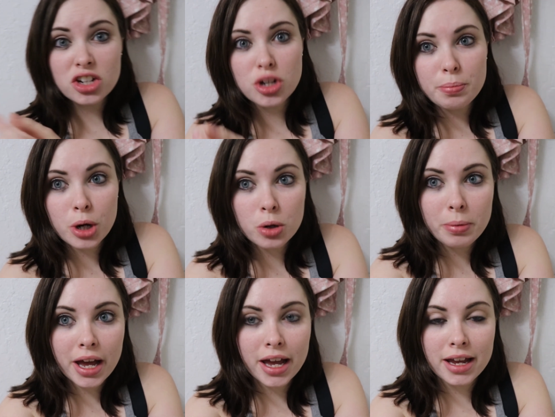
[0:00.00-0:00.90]
such a
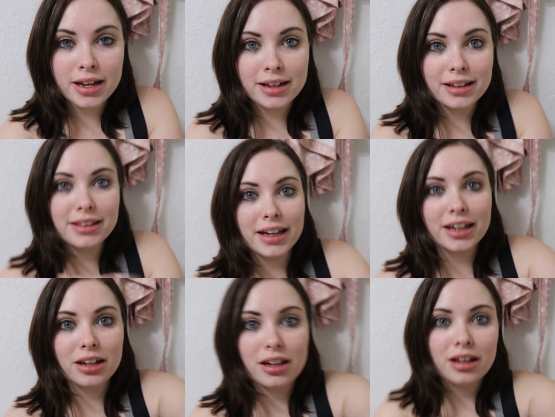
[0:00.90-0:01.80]
poop head.
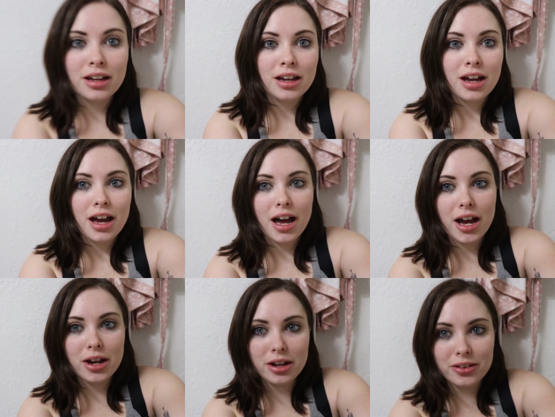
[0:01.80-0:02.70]
Like,
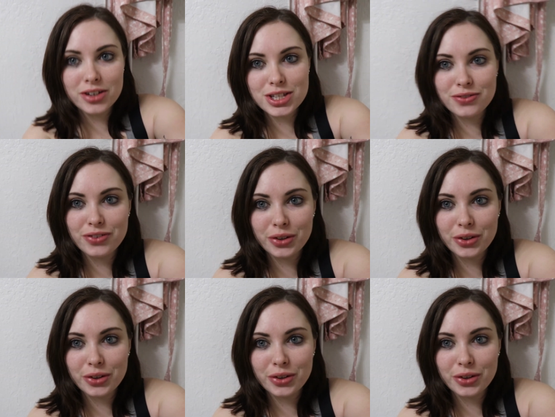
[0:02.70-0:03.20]
I was